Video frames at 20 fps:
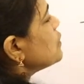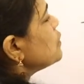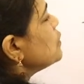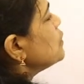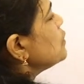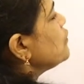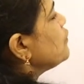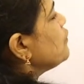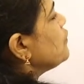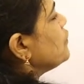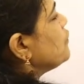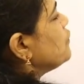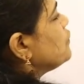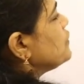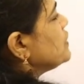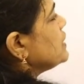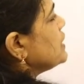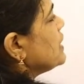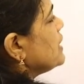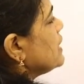root
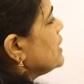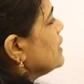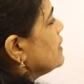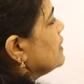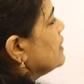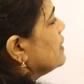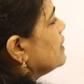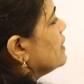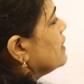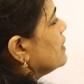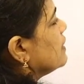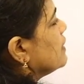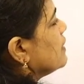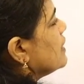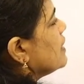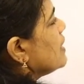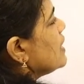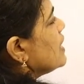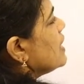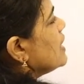15
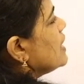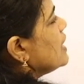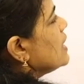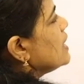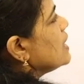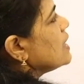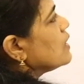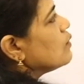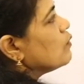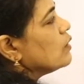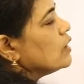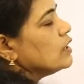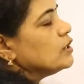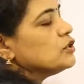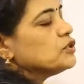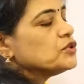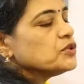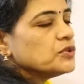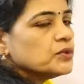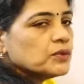equal
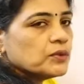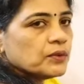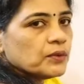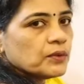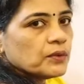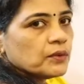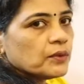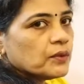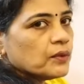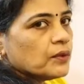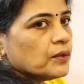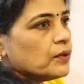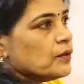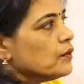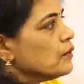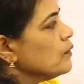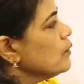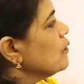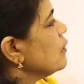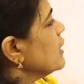to,
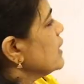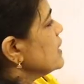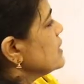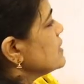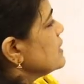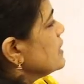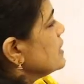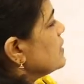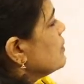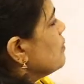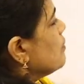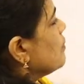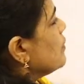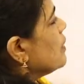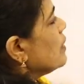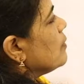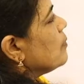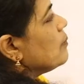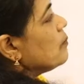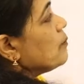what is it?
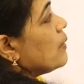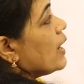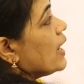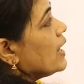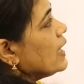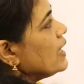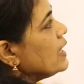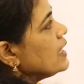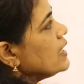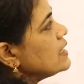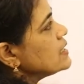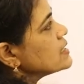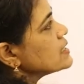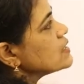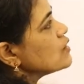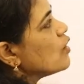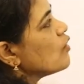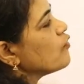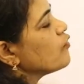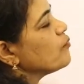minus
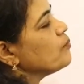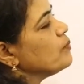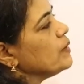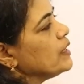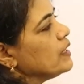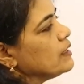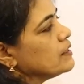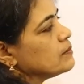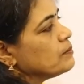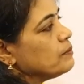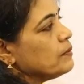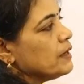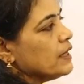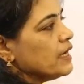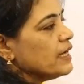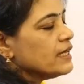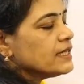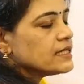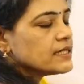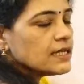of b,
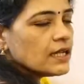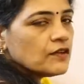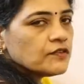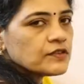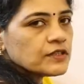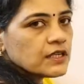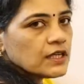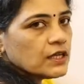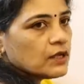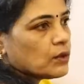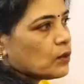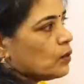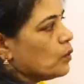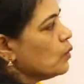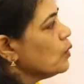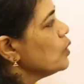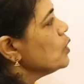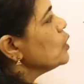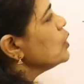b itself 0,